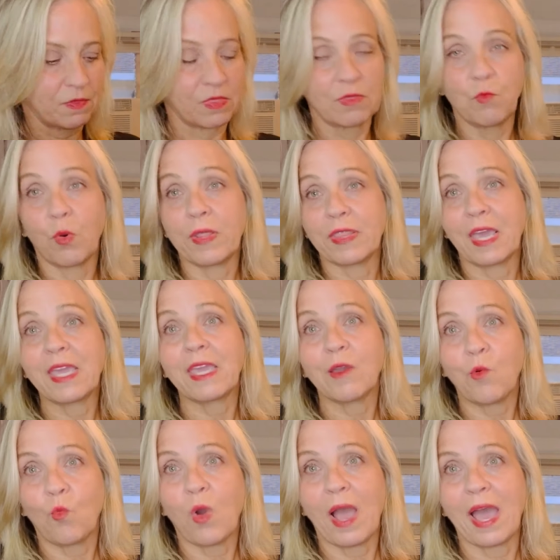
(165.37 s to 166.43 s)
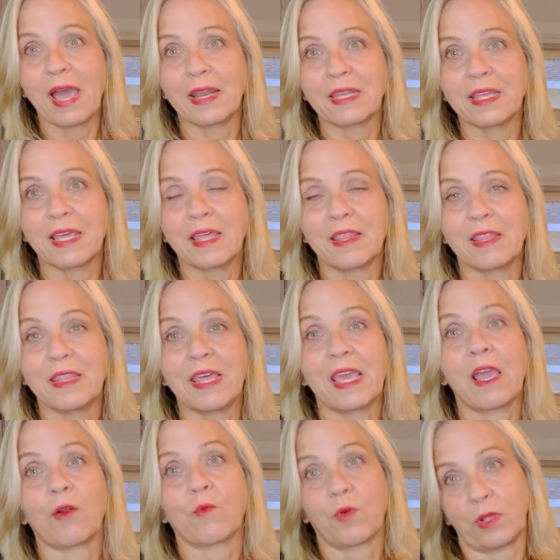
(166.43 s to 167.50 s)
when they get wet, they
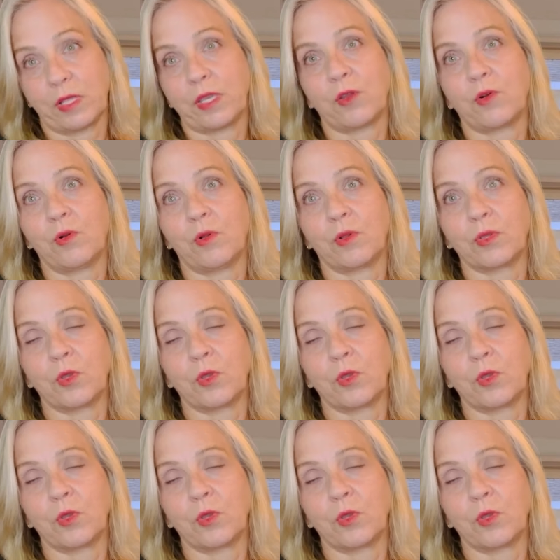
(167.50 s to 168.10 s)
are really cool.